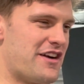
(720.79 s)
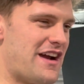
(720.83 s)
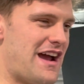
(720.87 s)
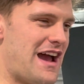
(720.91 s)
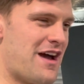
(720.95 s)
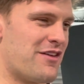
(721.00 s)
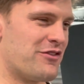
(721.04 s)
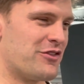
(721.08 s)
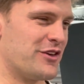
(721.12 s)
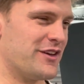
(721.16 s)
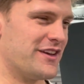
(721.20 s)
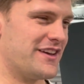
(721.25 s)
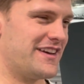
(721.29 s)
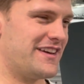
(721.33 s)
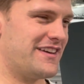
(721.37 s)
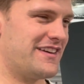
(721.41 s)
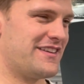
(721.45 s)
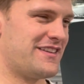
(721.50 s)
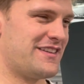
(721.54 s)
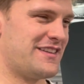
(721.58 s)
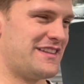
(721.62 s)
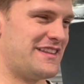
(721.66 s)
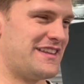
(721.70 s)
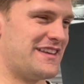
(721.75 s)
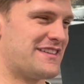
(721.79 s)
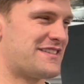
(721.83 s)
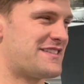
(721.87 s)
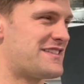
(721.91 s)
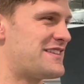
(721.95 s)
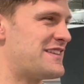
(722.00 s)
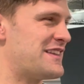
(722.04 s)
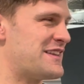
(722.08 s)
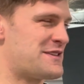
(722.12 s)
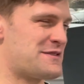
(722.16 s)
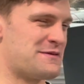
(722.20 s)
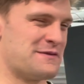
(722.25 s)
have really
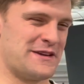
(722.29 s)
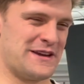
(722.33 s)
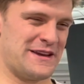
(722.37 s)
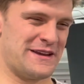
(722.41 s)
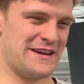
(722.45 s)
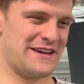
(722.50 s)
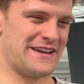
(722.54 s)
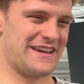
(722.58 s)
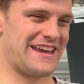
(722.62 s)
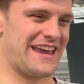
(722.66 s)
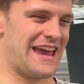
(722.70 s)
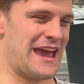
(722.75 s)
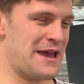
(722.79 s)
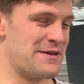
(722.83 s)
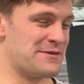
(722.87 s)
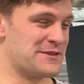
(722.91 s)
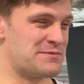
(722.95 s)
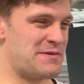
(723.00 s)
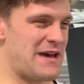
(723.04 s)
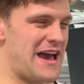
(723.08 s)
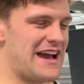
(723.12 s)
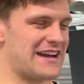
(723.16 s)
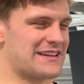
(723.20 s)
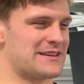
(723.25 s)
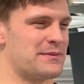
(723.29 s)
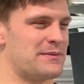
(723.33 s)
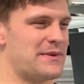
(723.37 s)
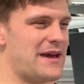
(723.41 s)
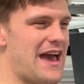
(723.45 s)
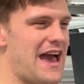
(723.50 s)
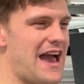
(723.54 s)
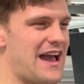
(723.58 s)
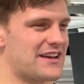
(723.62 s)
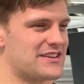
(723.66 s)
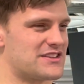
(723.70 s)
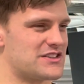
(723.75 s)
this many games
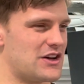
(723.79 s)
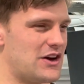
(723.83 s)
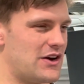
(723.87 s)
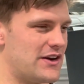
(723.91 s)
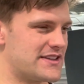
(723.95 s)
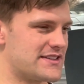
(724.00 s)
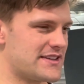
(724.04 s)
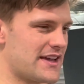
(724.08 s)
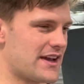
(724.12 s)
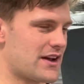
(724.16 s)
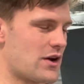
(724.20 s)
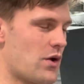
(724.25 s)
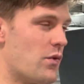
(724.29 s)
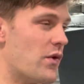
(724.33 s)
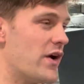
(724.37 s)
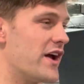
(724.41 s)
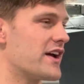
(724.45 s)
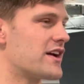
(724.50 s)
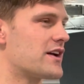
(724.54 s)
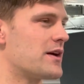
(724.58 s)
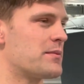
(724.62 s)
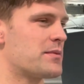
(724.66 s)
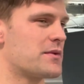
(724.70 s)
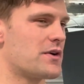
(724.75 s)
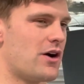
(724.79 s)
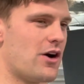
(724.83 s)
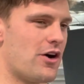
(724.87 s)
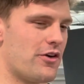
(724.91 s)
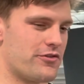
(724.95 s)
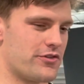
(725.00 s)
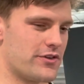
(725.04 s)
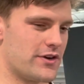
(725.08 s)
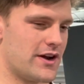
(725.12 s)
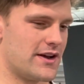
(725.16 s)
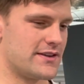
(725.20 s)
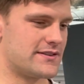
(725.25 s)
back-to-back. So it's like a wake-up
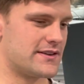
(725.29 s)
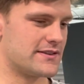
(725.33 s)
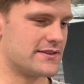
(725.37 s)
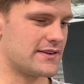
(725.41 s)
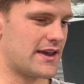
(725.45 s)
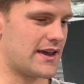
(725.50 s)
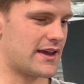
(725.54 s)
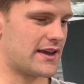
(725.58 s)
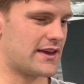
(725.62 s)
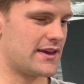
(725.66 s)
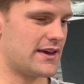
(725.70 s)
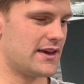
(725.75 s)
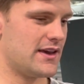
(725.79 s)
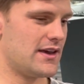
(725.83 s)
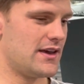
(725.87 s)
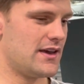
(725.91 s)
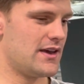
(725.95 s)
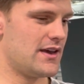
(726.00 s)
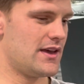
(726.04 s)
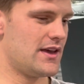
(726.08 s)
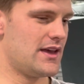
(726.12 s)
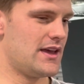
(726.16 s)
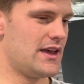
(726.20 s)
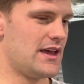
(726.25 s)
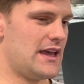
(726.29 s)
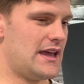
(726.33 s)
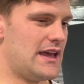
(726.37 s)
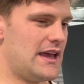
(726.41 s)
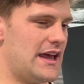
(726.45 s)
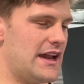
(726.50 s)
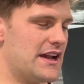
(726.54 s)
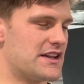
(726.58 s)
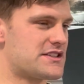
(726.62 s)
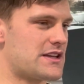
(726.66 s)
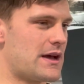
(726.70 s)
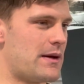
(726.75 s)
call for us. It's like,
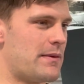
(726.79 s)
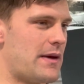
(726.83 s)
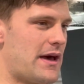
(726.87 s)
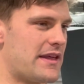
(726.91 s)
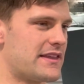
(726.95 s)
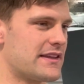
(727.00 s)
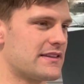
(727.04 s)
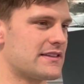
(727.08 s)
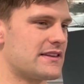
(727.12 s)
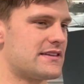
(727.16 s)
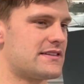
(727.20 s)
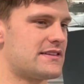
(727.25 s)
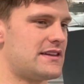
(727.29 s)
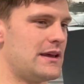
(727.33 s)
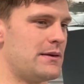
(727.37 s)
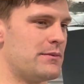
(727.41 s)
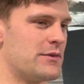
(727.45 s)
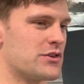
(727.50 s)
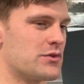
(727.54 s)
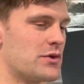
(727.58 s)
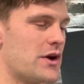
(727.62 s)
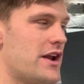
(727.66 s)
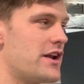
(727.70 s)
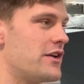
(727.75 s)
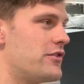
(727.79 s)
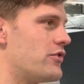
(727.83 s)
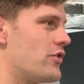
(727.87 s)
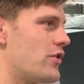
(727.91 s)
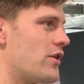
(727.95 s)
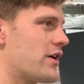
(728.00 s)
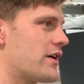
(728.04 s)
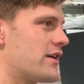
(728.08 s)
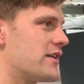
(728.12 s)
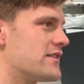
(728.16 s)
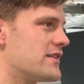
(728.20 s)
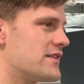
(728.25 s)
and it's something I think this team is ready
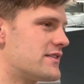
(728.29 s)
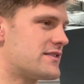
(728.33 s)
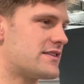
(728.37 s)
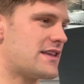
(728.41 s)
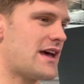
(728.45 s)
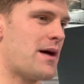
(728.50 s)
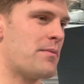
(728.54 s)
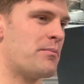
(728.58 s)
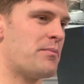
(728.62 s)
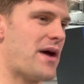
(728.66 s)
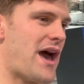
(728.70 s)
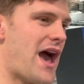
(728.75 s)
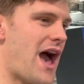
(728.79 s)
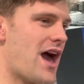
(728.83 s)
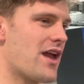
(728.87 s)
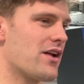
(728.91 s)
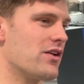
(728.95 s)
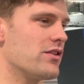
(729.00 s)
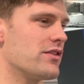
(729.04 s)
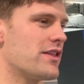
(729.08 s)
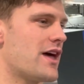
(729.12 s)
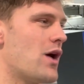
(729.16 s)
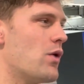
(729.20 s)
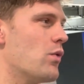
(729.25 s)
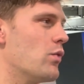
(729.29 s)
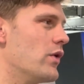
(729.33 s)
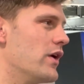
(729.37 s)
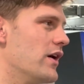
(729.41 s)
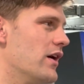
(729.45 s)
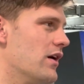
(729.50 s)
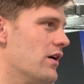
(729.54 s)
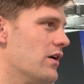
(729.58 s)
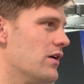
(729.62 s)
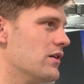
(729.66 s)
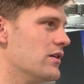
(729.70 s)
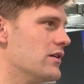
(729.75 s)
for, because it's that battle, that
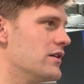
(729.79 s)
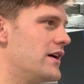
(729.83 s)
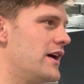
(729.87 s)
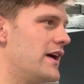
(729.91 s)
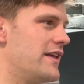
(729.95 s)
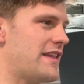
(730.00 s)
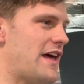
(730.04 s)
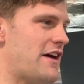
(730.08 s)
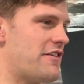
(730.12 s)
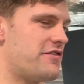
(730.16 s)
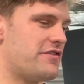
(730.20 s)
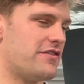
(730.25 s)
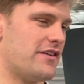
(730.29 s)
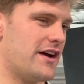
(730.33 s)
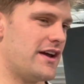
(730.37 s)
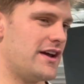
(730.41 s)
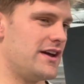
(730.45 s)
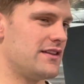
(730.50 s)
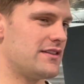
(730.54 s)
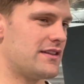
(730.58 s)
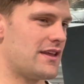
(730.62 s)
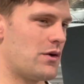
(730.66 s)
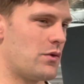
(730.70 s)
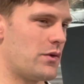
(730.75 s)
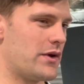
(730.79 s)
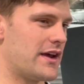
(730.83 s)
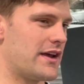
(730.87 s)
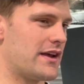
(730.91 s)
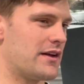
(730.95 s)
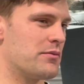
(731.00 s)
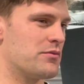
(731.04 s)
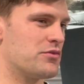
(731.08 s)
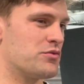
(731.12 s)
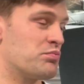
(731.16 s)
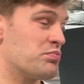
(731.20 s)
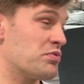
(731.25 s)
will, and that fight that we
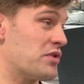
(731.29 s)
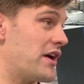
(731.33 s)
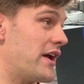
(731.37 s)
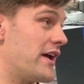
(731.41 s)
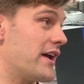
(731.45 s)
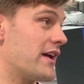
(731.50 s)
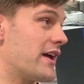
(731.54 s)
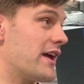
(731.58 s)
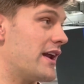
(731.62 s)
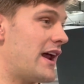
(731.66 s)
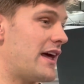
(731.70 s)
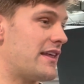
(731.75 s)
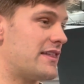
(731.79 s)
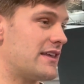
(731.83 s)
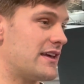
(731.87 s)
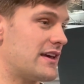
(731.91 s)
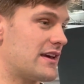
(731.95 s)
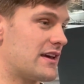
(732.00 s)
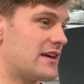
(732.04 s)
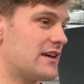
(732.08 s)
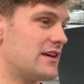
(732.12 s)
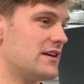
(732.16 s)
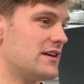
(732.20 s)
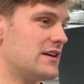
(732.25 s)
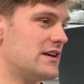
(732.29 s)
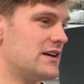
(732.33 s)
could bring. And I think